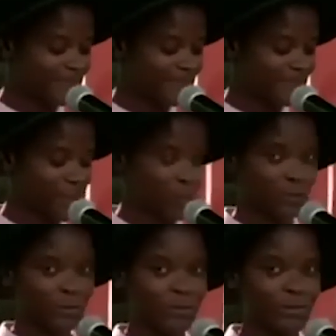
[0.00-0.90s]

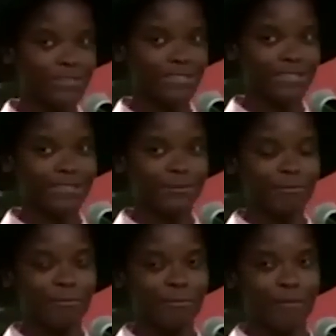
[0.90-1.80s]
true
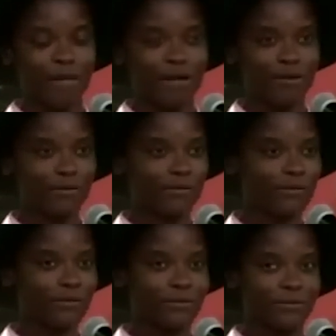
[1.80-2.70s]
of
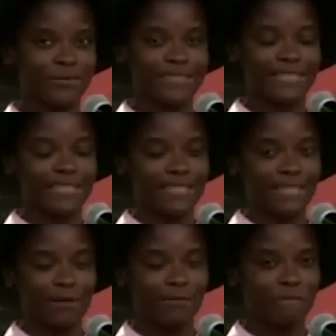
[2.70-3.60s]

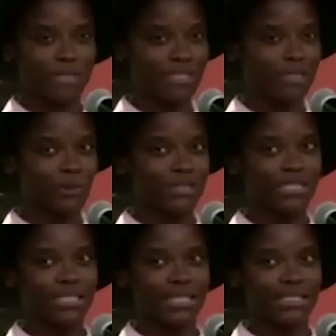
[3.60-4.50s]
me in
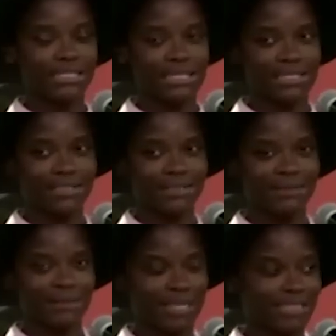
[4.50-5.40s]

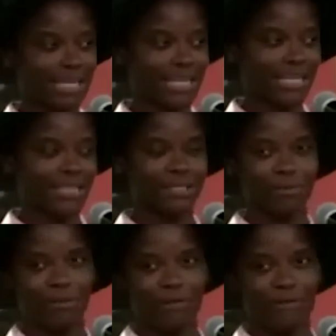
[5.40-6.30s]
2019 when I sat next to
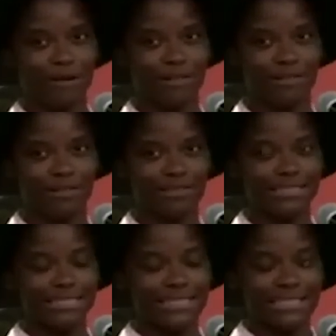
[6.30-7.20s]
my father
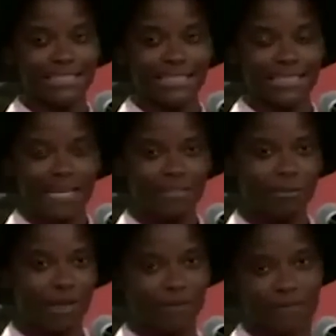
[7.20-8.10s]
at the
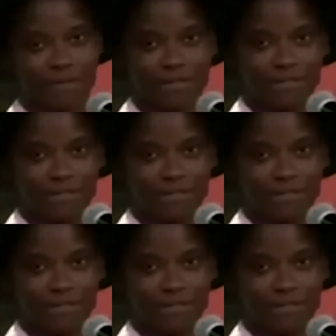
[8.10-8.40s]
BAFTA